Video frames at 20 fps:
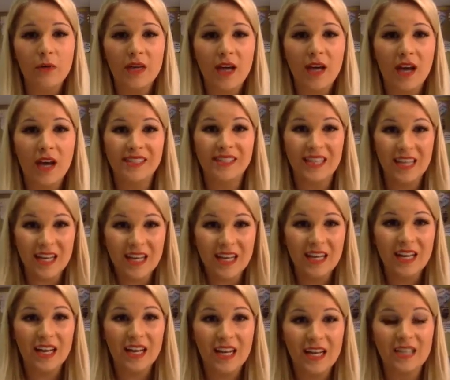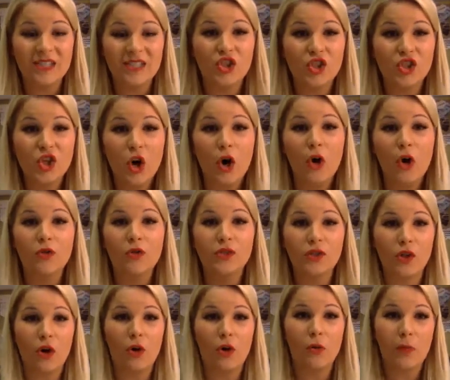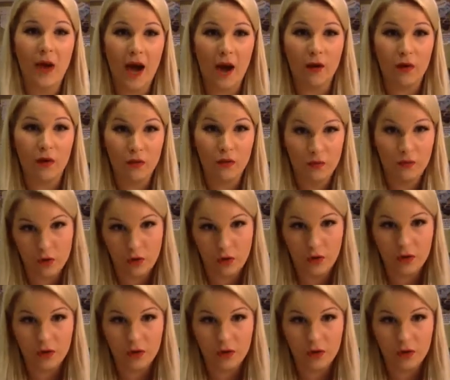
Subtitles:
because it is so, so powerful.